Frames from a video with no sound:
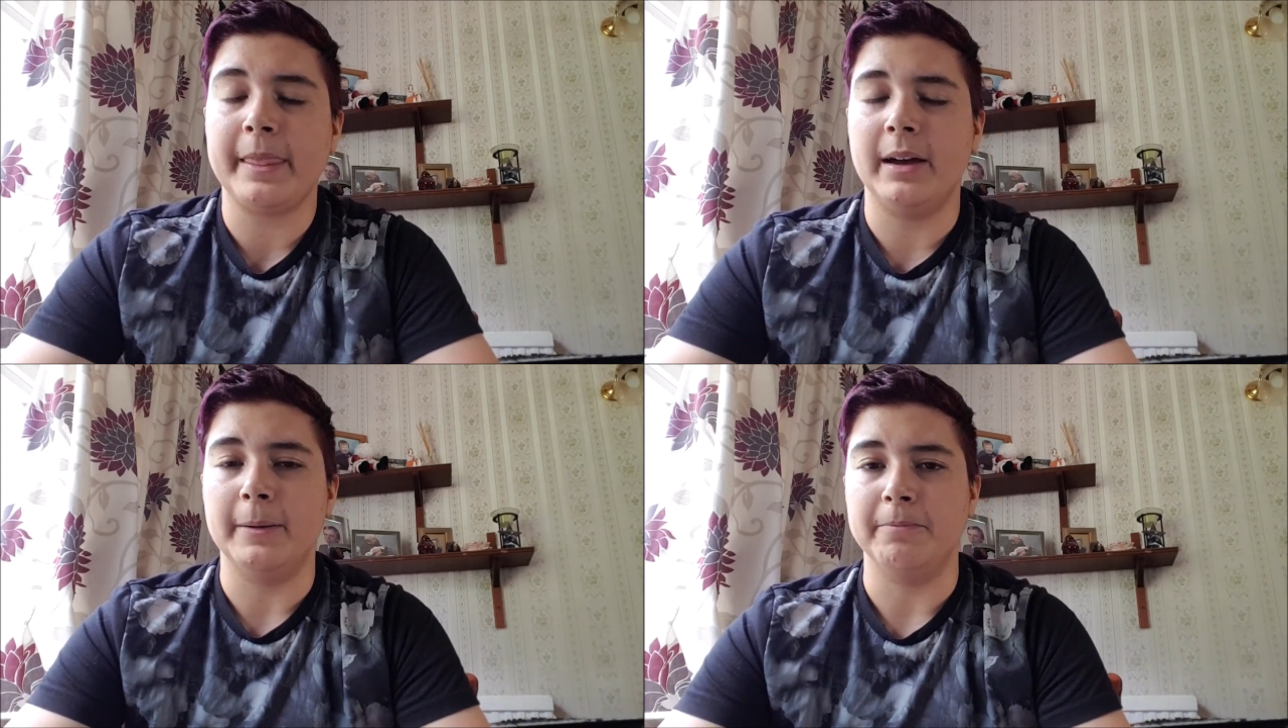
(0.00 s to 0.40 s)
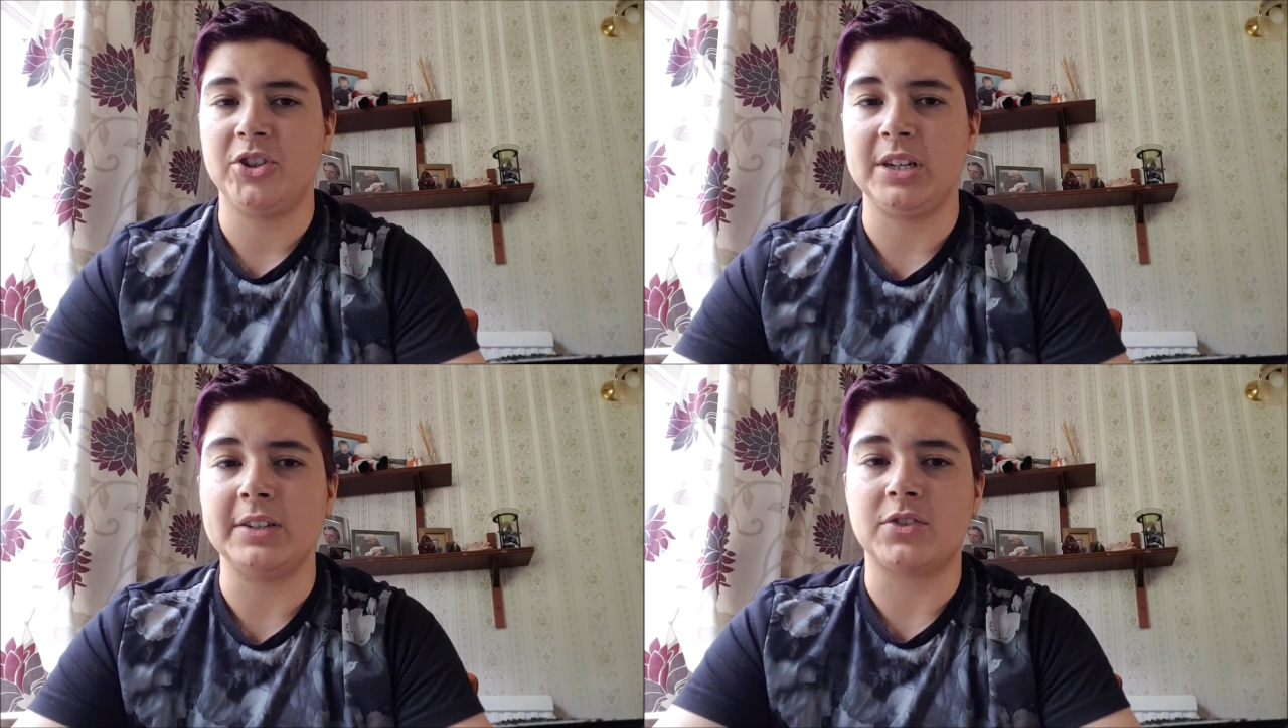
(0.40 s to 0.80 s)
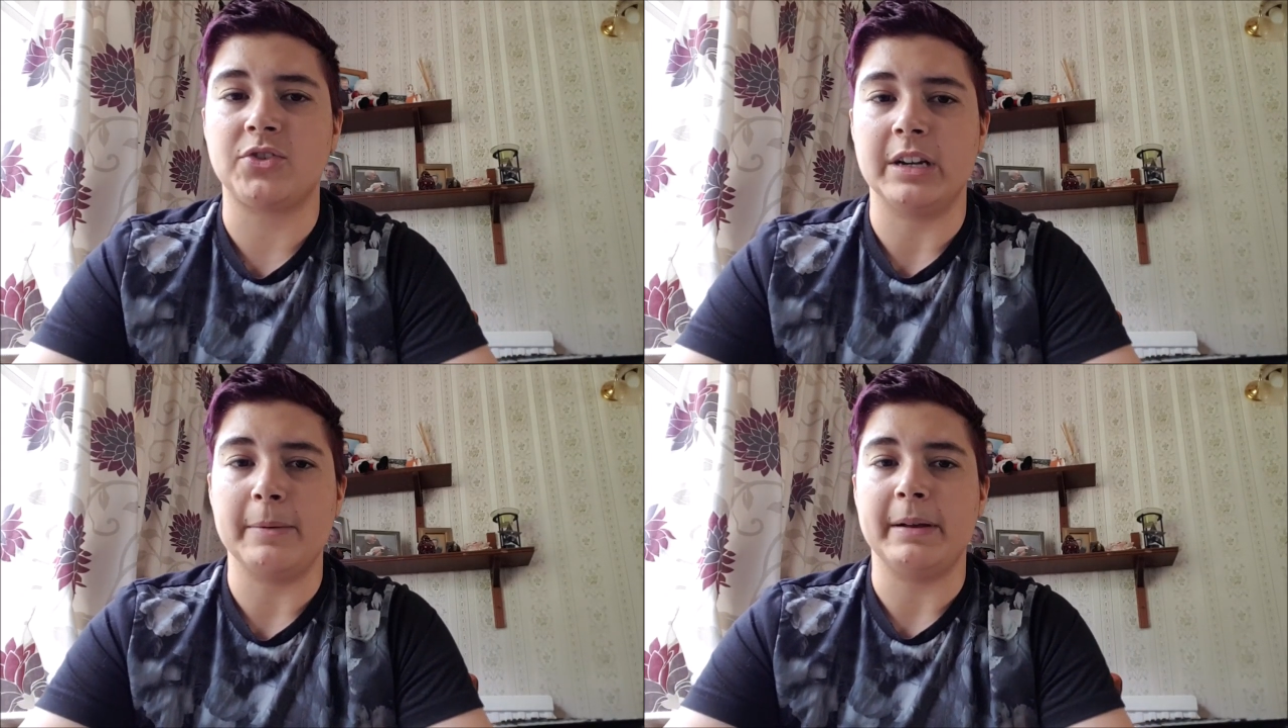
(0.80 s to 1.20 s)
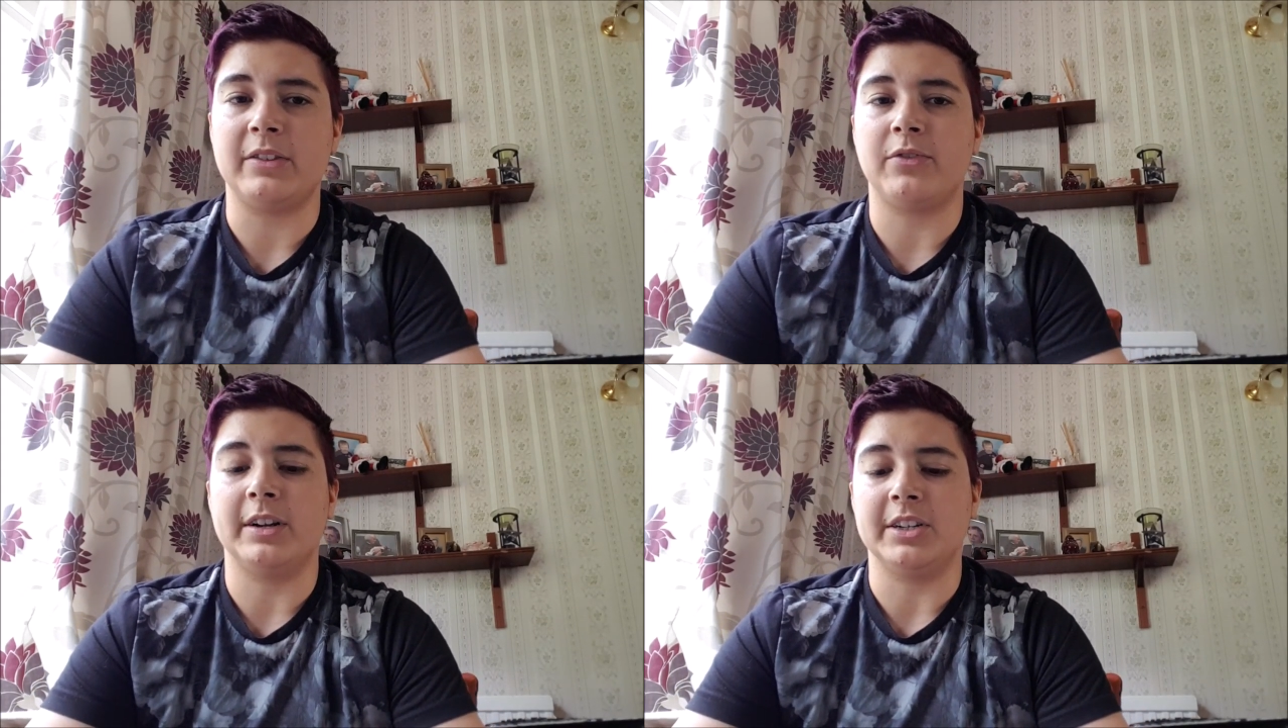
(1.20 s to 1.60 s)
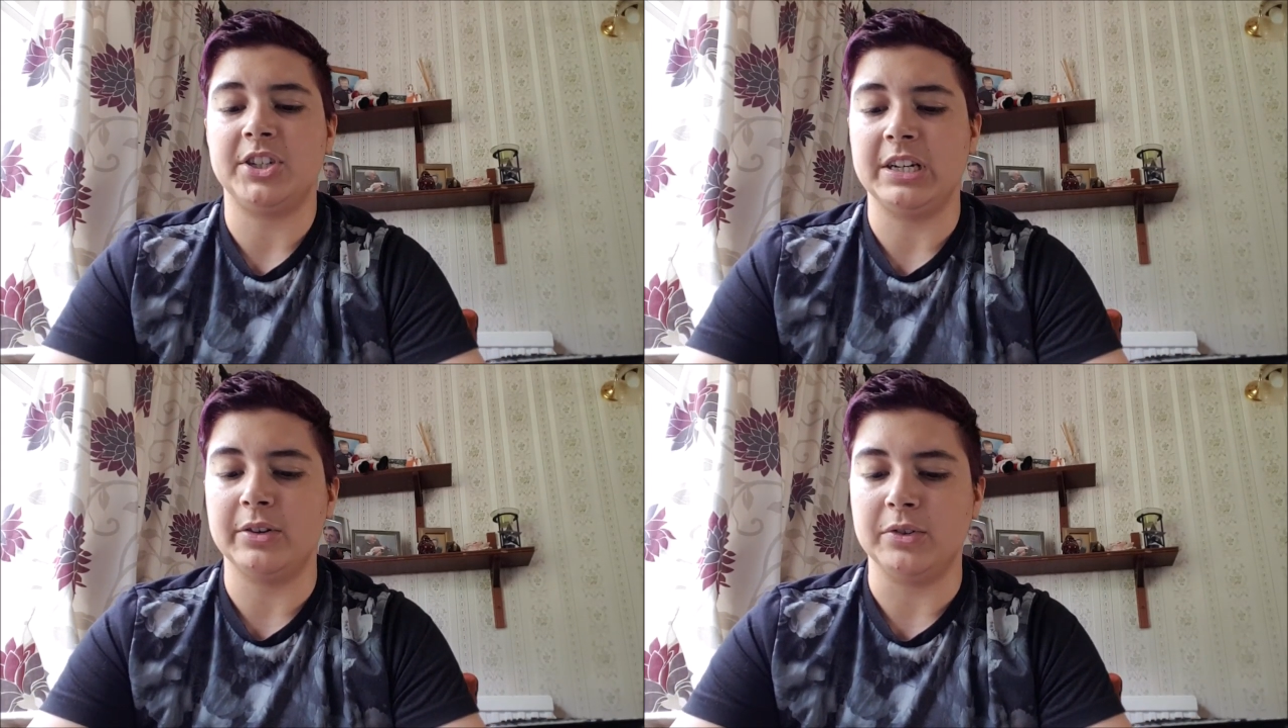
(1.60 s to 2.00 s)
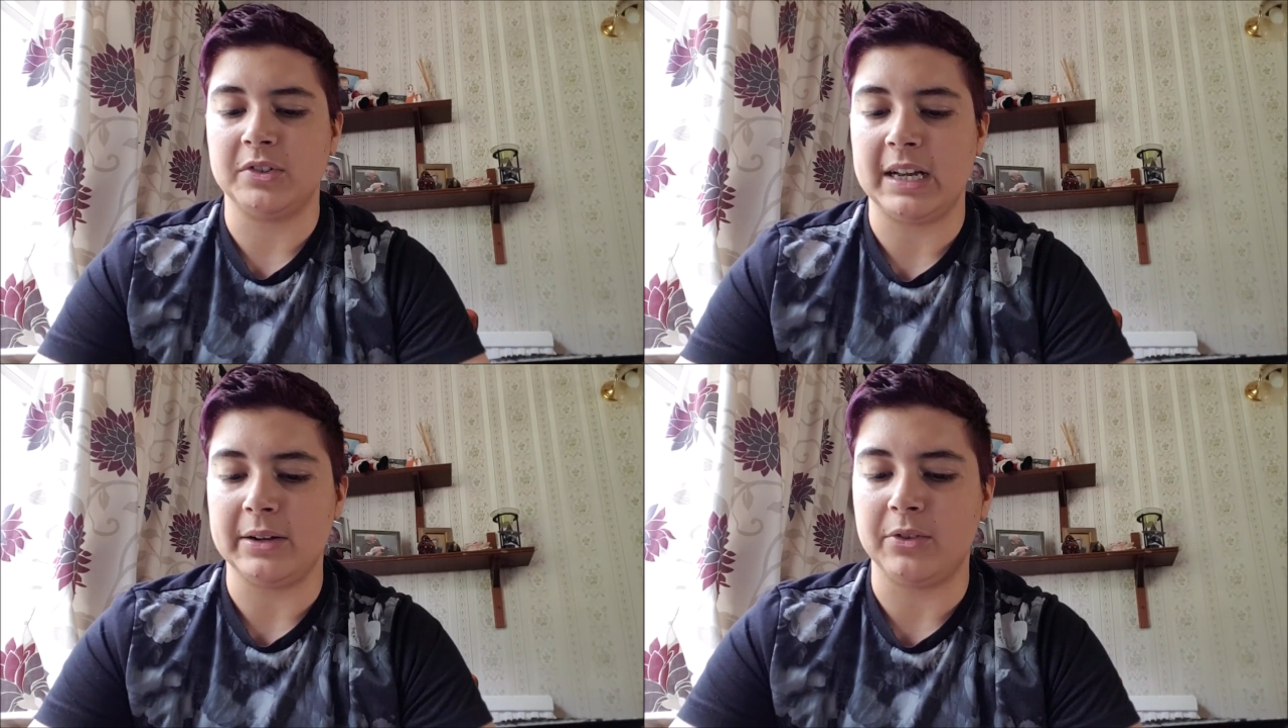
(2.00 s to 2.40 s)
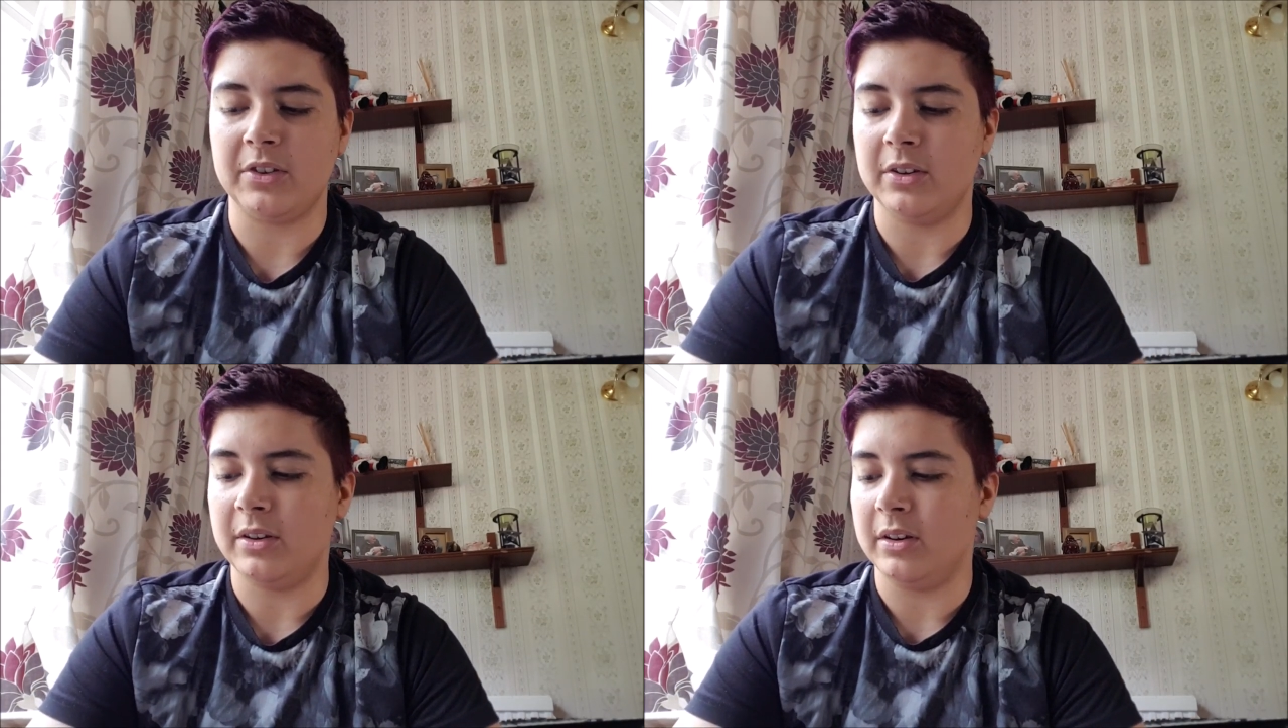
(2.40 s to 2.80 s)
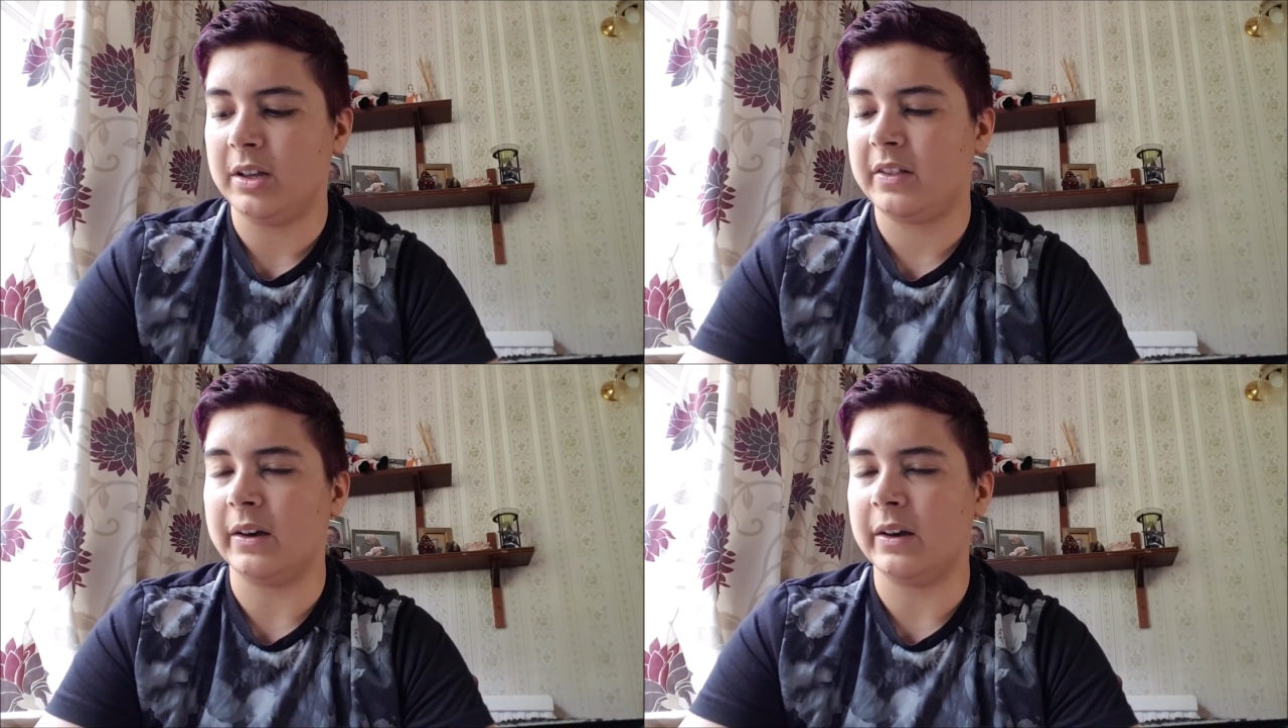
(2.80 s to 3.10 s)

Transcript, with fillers: Um, she is truly a best friend. She knows how to